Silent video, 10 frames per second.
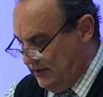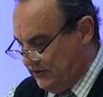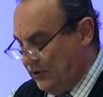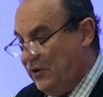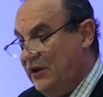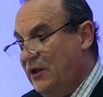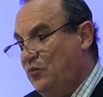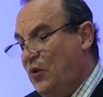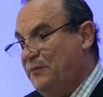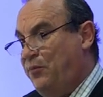So at
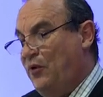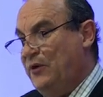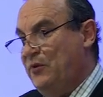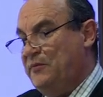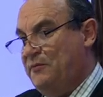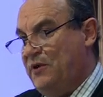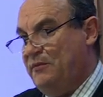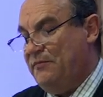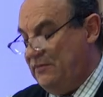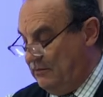one point,
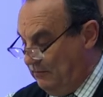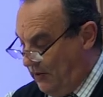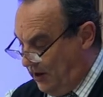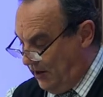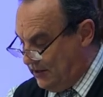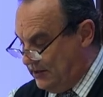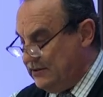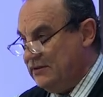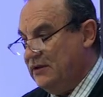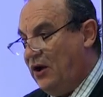remember, Mark
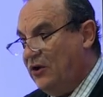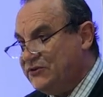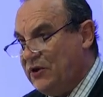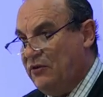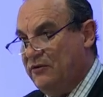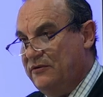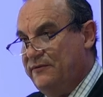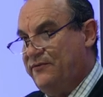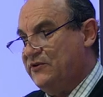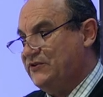also
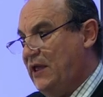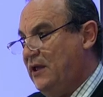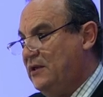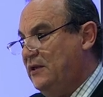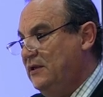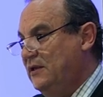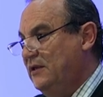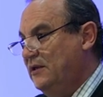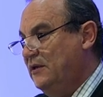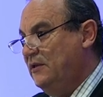forsake
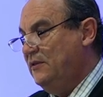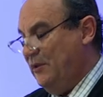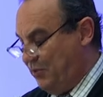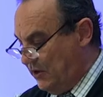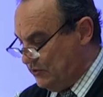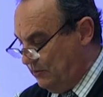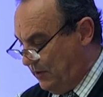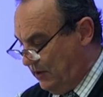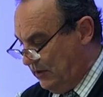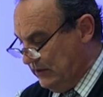the Apostle
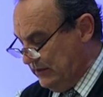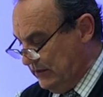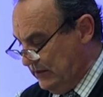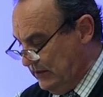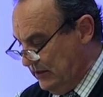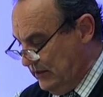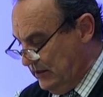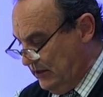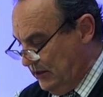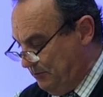Paul,
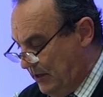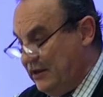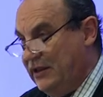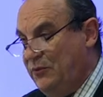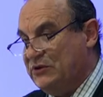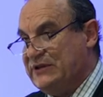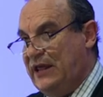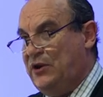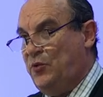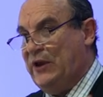but he was
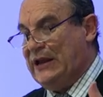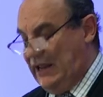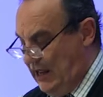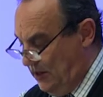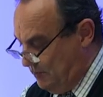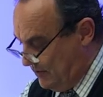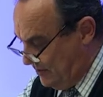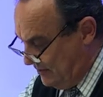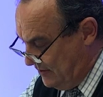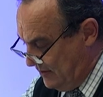later reclaimed
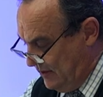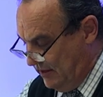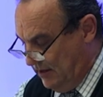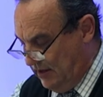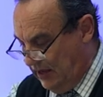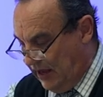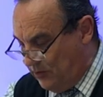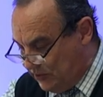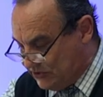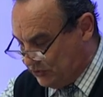and
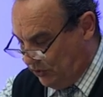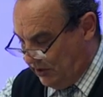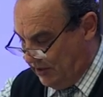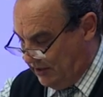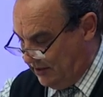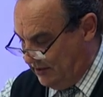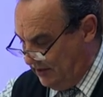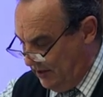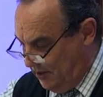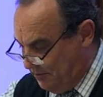restored.
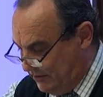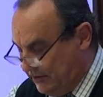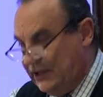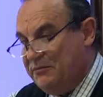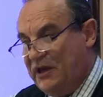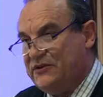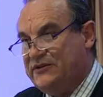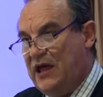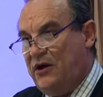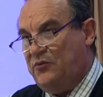But Demas,
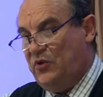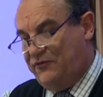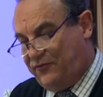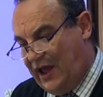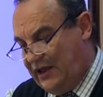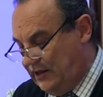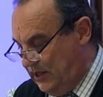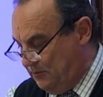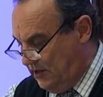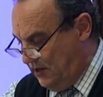now we find
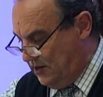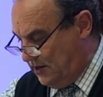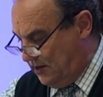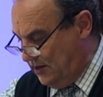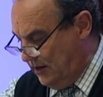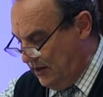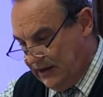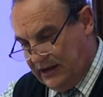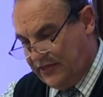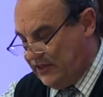him here,
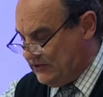nothing